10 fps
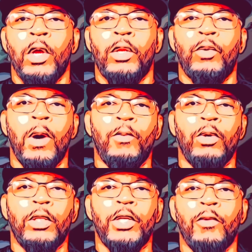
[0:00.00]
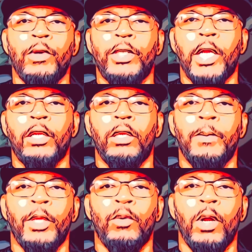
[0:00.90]
The woman would have rejected him
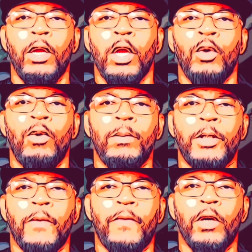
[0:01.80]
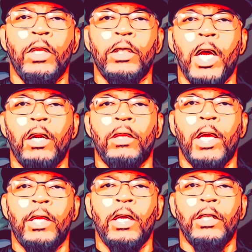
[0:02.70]
anyway, we would just feel entitled,
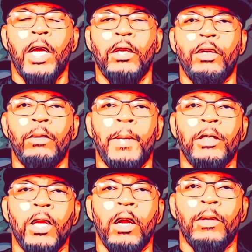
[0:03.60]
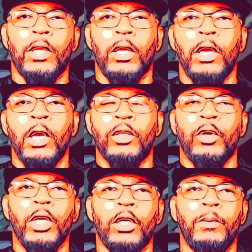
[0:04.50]
like they entitled to the best of everything. So
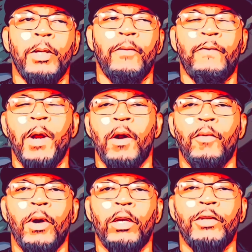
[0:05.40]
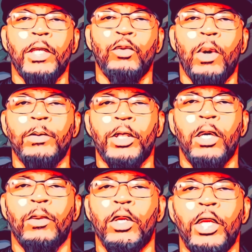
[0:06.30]
he could have been very well dressed The woman
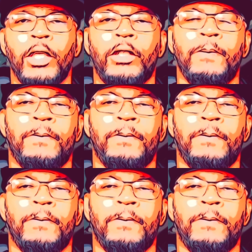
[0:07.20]
still would have dissed him.